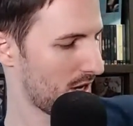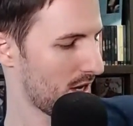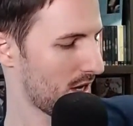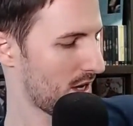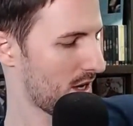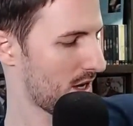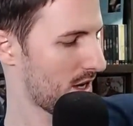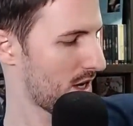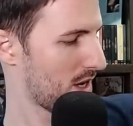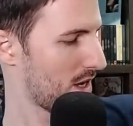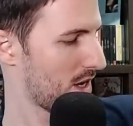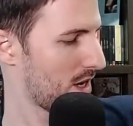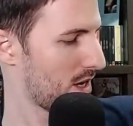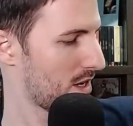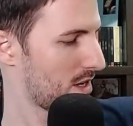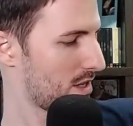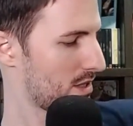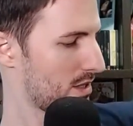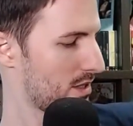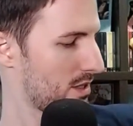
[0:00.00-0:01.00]

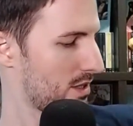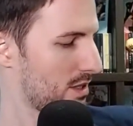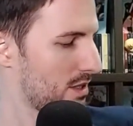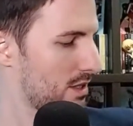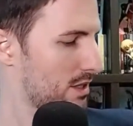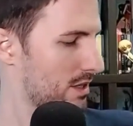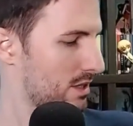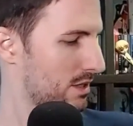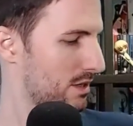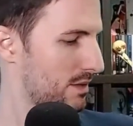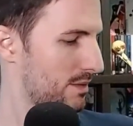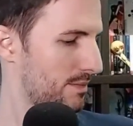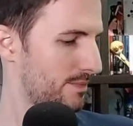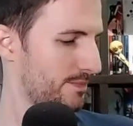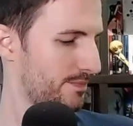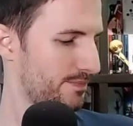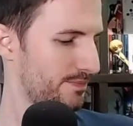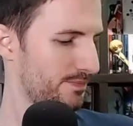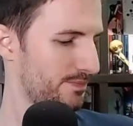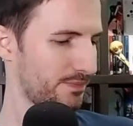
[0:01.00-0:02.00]
And
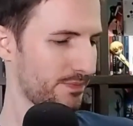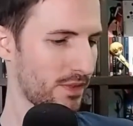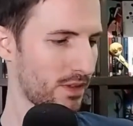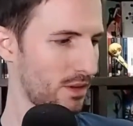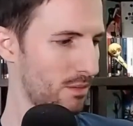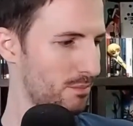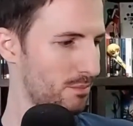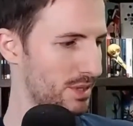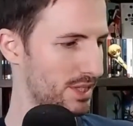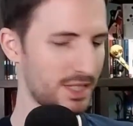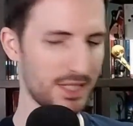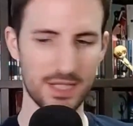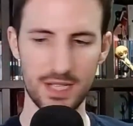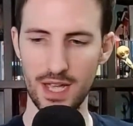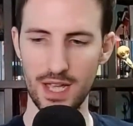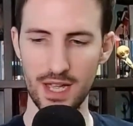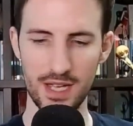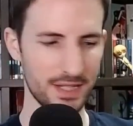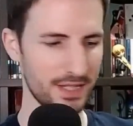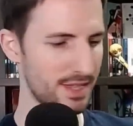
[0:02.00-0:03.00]

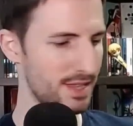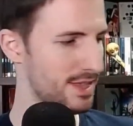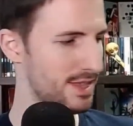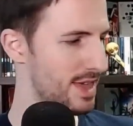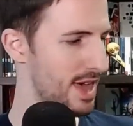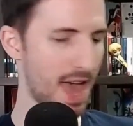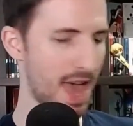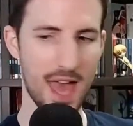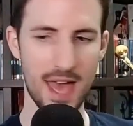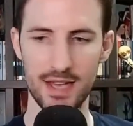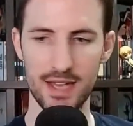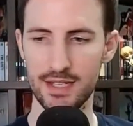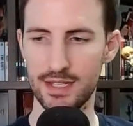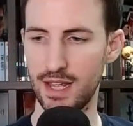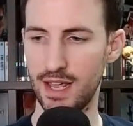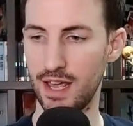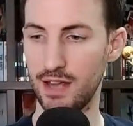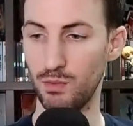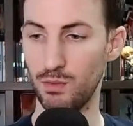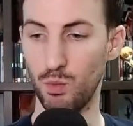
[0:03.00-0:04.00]
besides
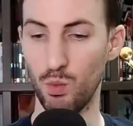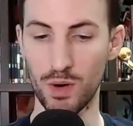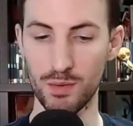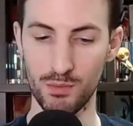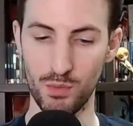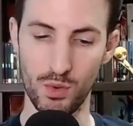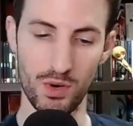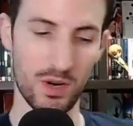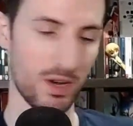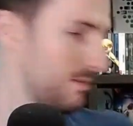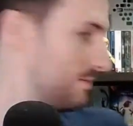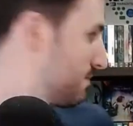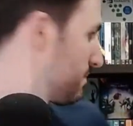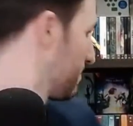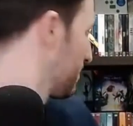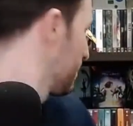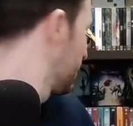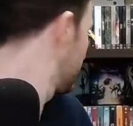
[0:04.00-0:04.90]
that, I had one more.